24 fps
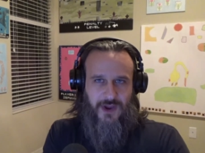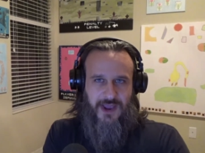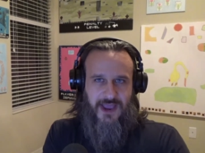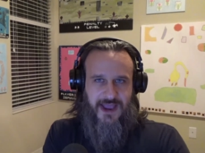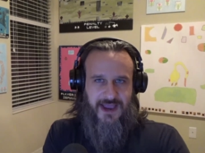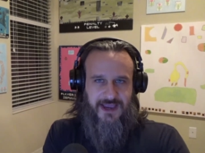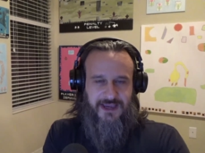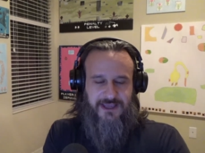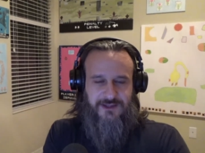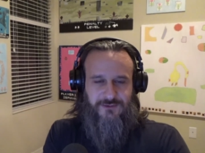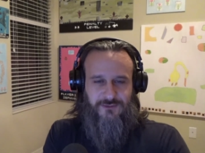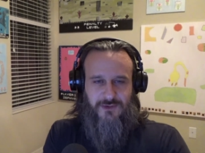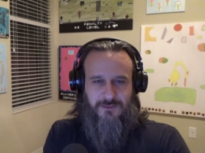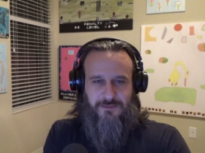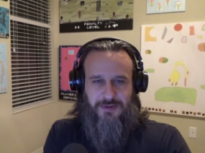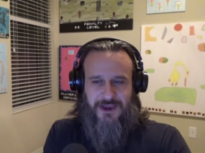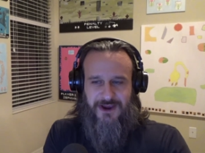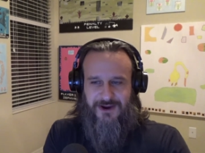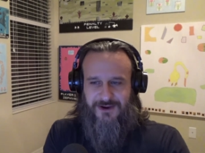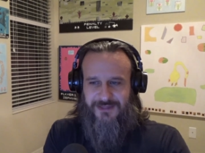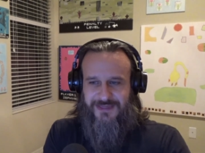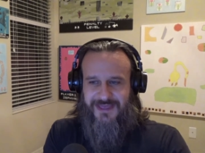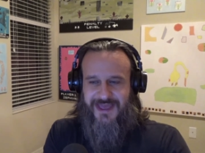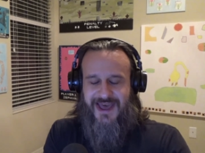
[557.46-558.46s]
way I can
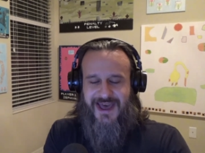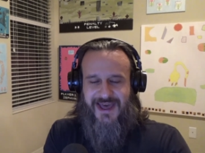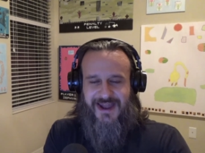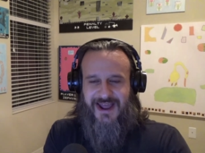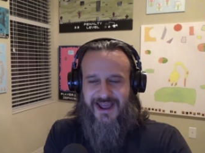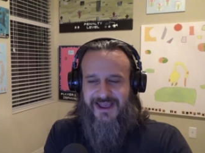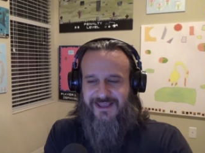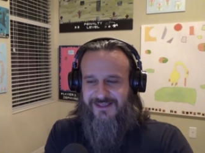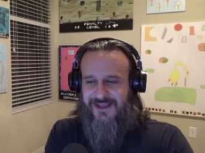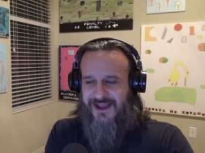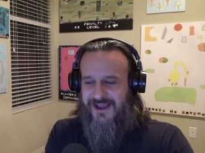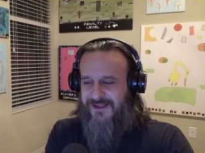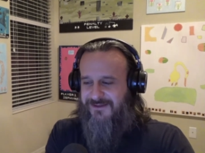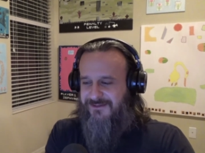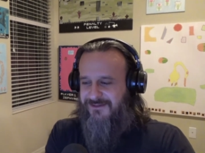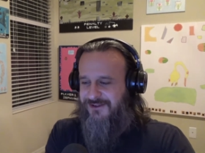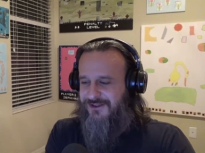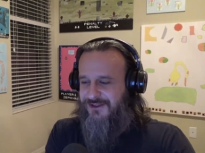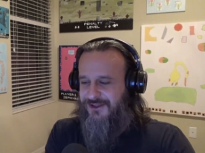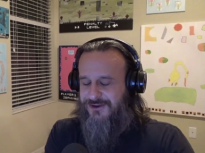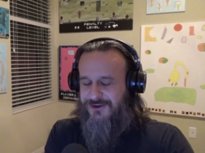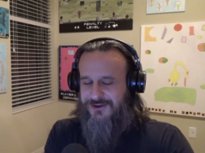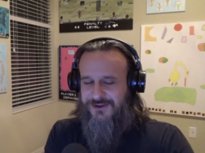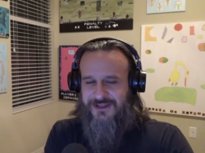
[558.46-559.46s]
repair that. I
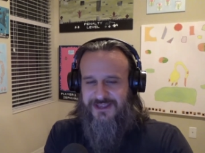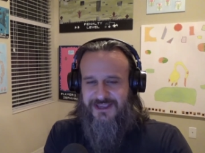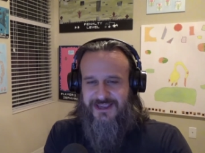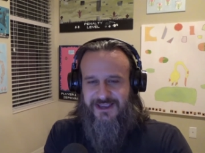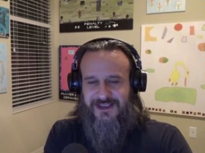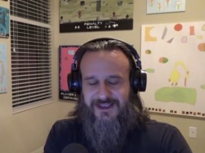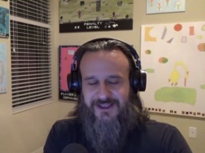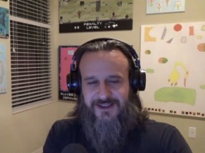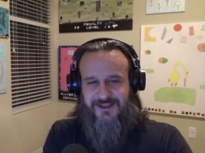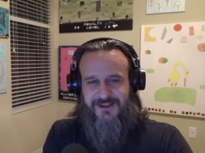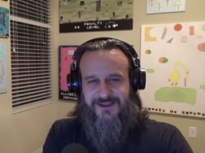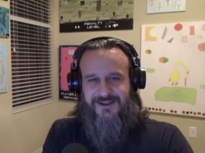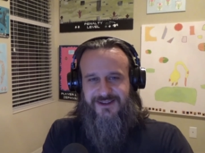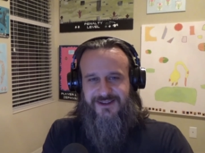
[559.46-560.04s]
clearly